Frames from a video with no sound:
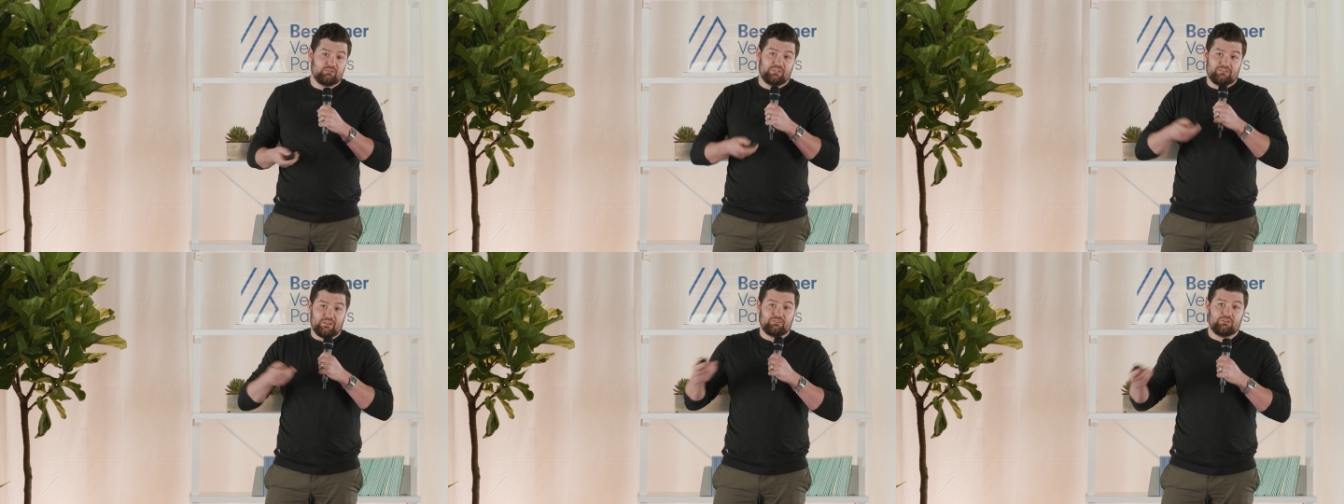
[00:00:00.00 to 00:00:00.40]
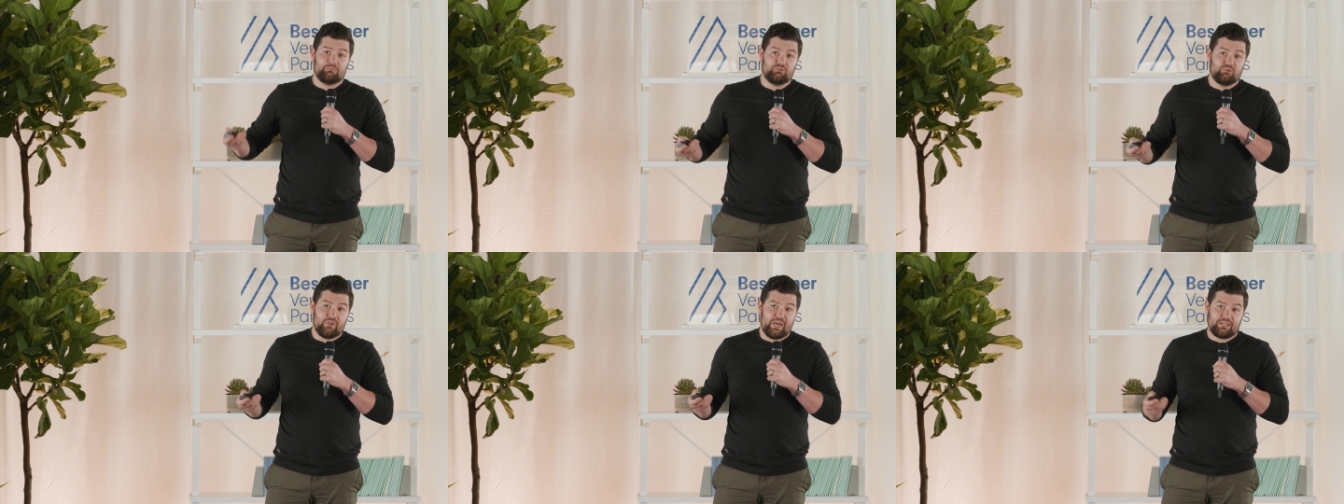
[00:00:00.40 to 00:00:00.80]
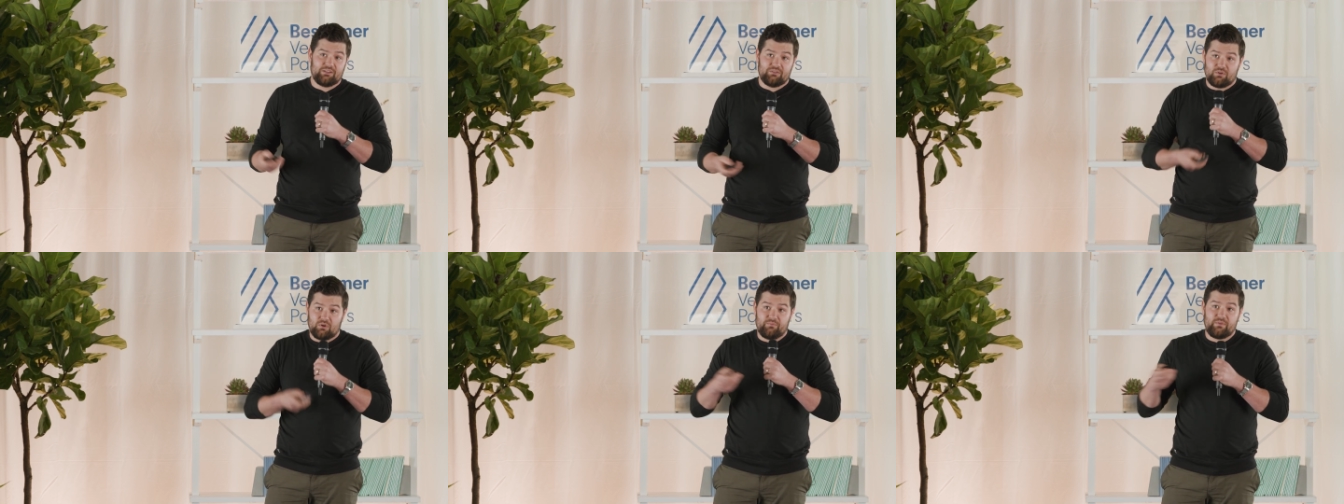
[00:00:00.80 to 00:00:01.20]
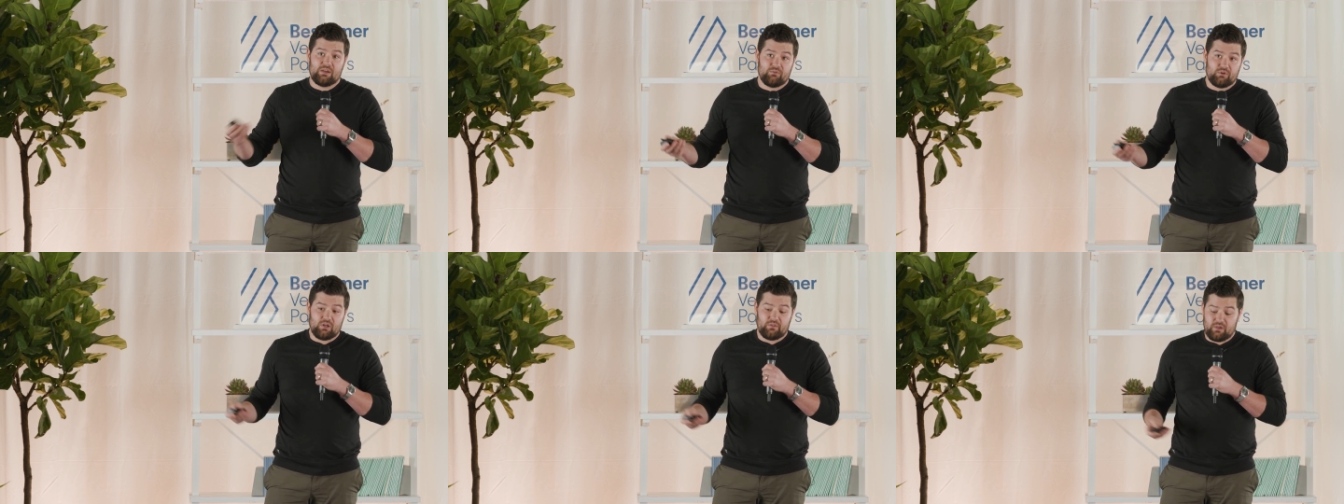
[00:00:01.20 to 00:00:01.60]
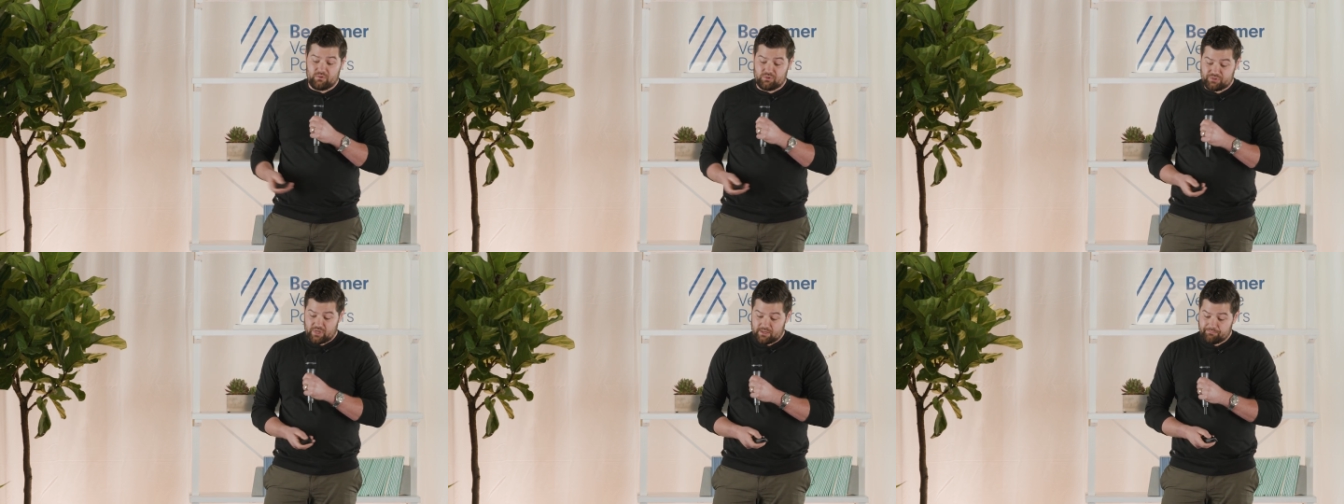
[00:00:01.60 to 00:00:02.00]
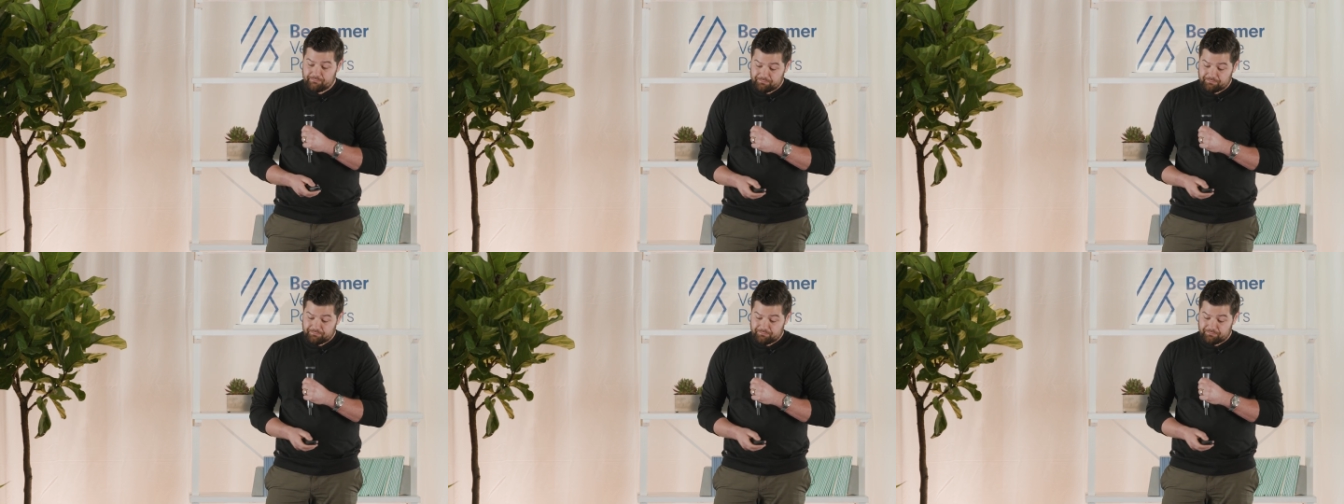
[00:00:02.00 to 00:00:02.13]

and let them select their favorite on the other side.